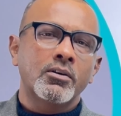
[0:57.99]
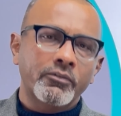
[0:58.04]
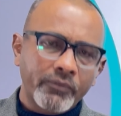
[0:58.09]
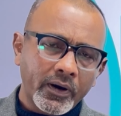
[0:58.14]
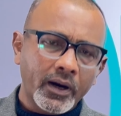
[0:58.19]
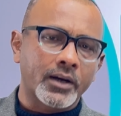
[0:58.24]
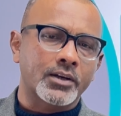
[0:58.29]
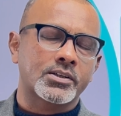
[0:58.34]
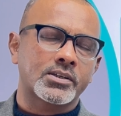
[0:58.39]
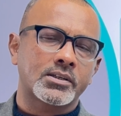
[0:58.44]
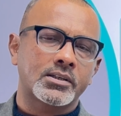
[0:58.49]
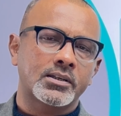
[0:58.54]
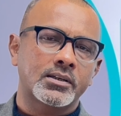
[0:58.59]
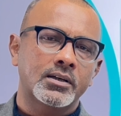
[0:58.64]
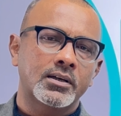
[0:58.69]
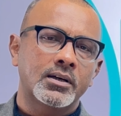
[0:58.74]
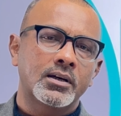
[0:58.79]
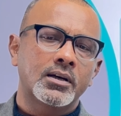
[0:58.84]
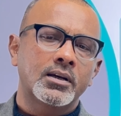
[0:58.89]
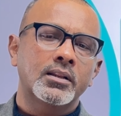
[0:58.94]
First,
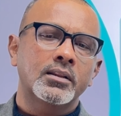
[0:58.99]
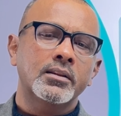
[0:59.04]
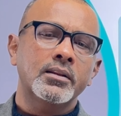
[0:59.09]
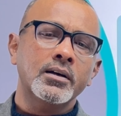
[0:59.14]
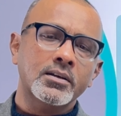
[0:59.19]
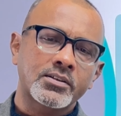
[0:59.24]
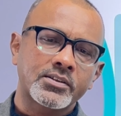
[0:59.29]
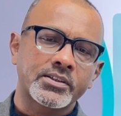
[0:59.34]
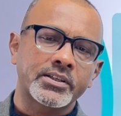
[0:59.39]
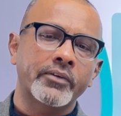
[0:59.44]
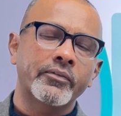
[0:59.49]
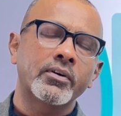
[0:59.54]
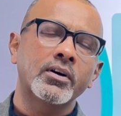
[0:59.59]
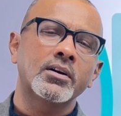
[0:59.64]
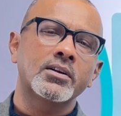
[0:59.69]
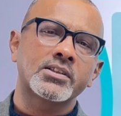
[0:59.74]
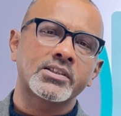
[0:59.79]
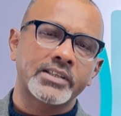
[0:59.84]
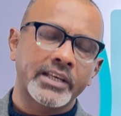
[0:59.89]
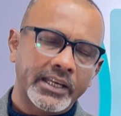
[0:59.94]
there are
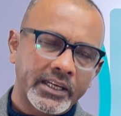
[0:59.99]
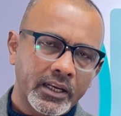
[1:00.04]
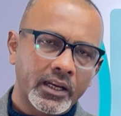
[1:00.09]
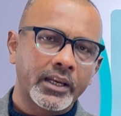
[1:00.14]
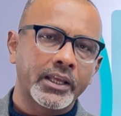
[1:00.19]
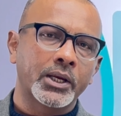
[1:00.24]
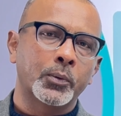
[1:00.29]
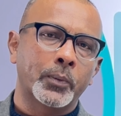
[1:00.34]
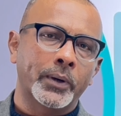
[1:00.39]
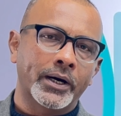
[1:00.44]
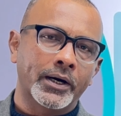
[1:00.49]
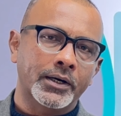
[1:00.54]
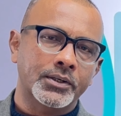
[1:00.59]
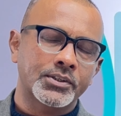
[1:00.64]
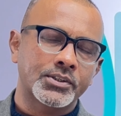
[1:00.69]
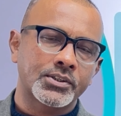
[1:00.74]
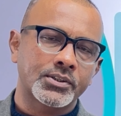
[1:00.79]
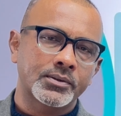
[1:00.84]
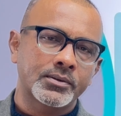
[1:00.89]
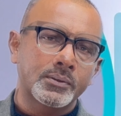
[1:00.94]
several signaling
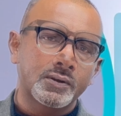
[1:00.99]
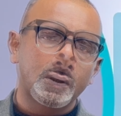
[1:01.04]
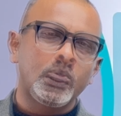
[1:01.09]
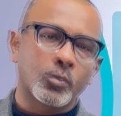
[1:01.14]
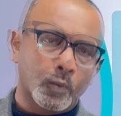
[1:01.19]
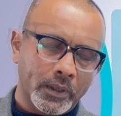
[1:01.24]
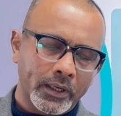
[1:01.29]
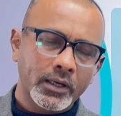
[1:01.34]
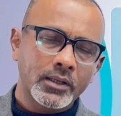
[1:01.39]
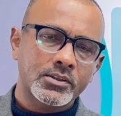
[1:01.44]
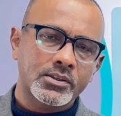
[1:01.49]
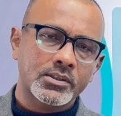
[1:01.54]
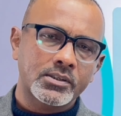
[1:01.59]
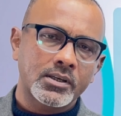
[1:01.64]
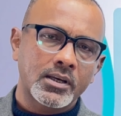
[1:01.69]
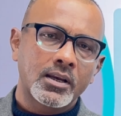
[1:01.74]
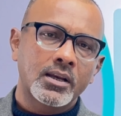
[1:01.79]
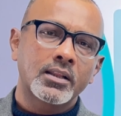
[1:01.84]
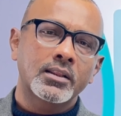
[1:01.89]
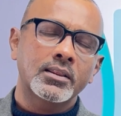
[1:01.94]
words. Words
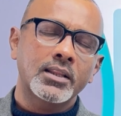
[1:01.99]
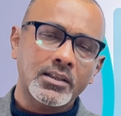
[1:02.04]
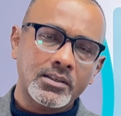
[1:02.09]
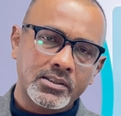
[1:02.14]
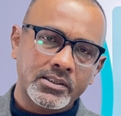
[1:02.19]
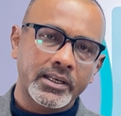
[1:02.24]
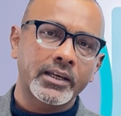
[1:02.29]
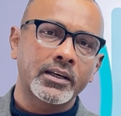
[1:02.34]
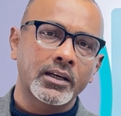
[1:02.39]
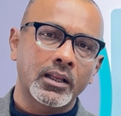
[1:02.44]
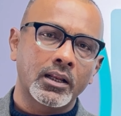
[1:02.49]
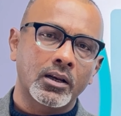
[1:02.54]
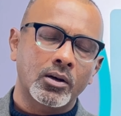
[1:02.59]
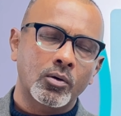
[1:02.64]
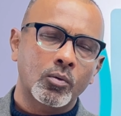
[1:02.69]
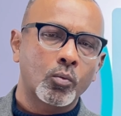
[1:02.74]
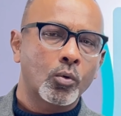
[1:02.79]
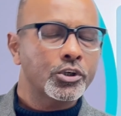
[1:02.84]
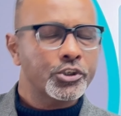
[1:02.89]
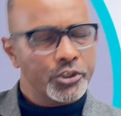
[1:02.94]
that signal
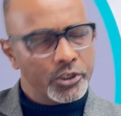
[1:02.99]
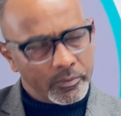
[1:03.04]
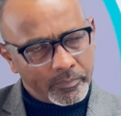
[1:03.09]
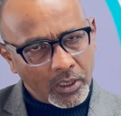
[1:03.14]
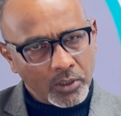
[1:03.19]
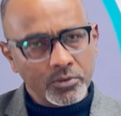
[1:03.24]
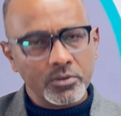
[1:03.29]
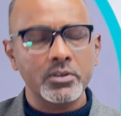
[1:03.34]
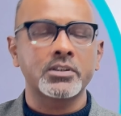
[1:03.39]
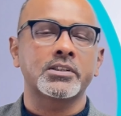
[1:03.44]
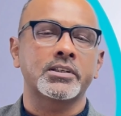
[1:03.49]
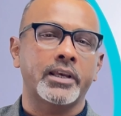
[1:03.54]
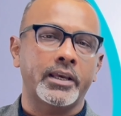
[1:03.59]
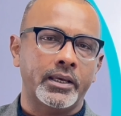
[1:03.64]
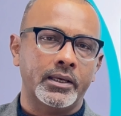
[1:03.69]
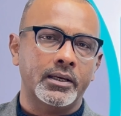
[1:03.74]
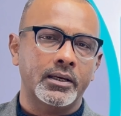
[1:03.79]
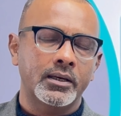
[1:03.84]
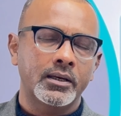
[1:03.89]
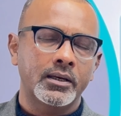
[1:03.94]
what you're about to
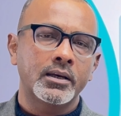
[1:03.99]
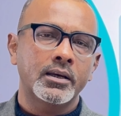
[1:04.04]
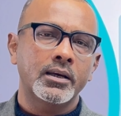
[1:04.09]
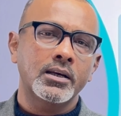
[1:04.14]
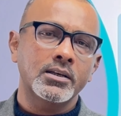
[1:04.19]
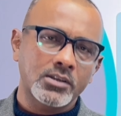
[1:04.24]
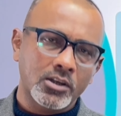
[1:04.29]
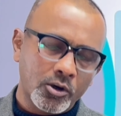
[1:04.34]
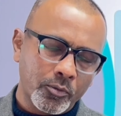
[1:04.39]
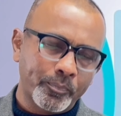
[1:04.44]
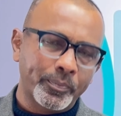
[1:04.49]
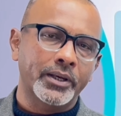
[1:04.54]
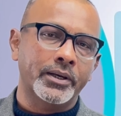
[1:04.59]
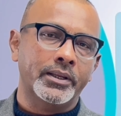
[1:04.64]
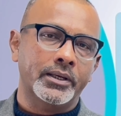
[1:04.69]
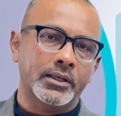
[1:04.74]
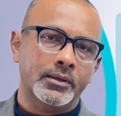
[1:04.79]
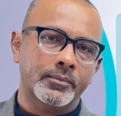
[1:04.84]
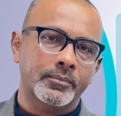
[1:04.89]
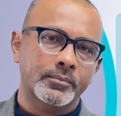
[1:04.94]
say is an
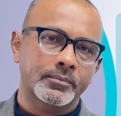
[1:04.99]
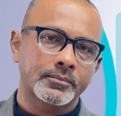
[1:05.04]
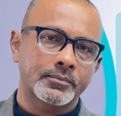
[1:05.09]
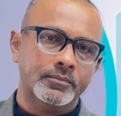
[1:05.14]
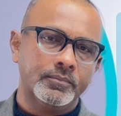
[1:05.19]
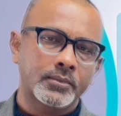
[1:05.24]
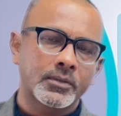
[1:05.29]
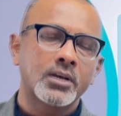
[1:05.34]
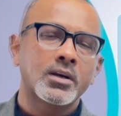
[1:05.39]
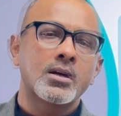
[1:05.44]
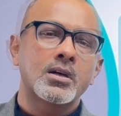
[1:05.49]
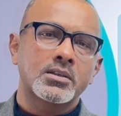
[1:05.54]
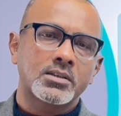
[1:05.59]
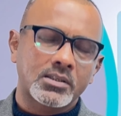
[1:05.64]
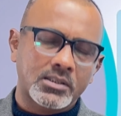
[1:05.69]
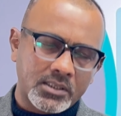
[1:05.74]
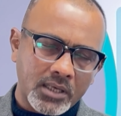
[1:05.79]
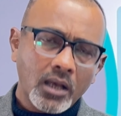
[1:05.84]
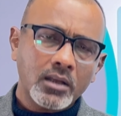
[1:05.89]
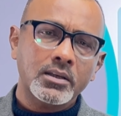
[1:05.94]
opinion.
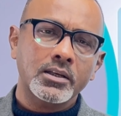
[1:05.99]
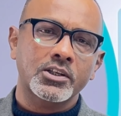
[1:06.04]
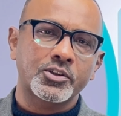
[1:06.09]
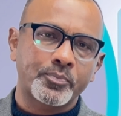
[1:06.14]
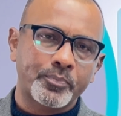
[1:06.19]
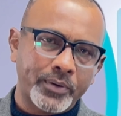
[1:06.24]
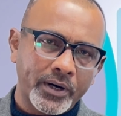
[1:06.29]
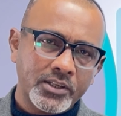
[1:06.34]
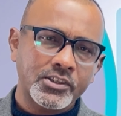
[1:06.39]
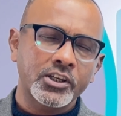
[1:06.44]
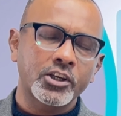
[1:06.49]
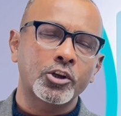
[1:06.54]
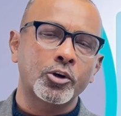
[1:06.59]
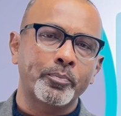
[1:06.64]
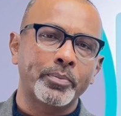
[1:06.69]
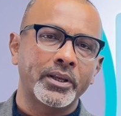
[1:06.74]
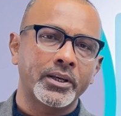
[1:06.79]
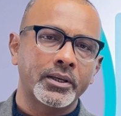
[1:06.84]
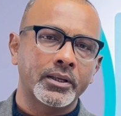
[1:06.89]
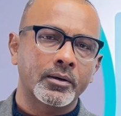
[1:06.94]
Start expressing an
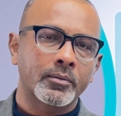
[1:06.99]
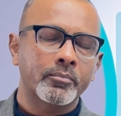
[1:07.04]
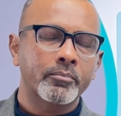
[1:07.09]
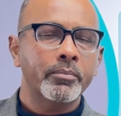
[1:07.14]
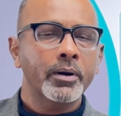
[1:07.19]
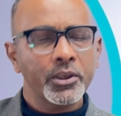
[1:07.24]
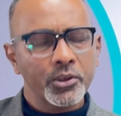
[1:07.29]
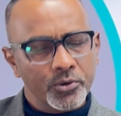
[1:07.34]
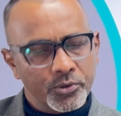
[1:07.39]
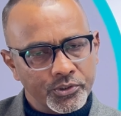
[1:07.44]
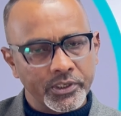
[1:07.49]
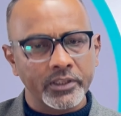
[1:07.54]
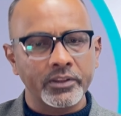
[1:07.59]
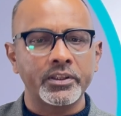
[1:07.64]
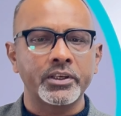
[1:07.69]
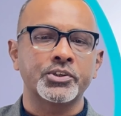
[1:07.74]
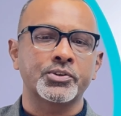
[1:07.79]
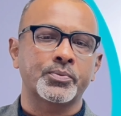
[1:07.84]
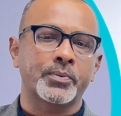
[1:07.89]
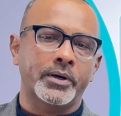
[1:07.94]
opinion by using
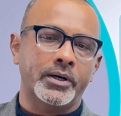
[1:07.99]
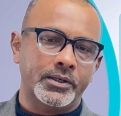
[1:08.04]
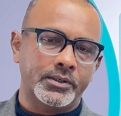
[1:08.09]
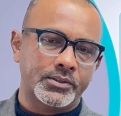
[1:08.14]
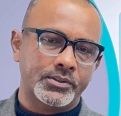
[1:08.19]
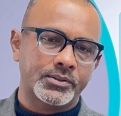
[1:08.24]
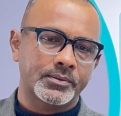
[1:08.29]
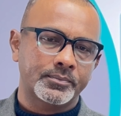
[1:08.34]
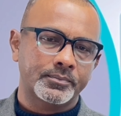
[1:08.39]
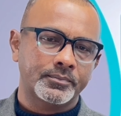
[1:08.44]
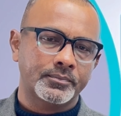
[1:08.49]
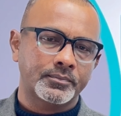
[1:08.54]
these words.